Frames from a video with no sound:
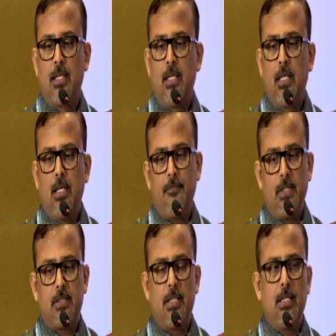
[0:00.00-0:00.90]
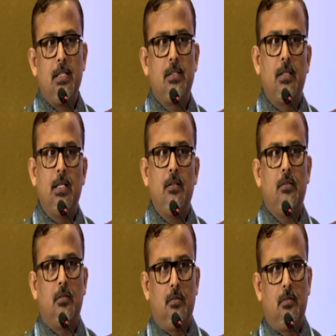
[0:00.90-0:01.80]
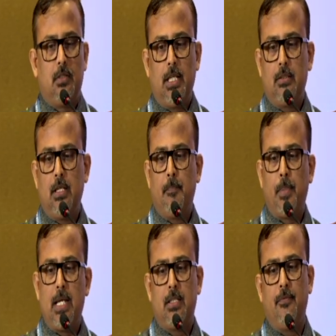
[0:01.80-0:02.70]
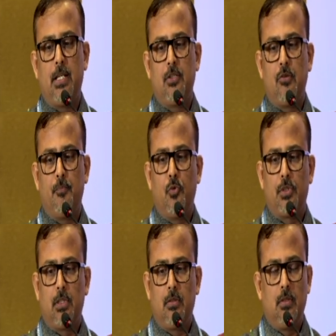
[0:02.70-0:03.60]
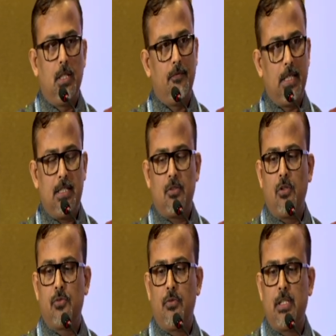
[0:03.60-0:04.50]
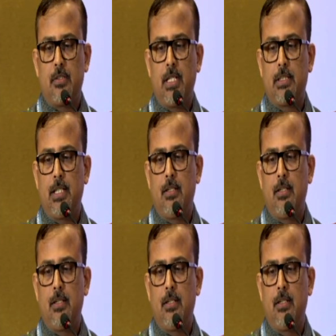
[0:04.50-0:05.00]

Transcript: If it's a yes, then take the passive range of motion. If that's also restricted,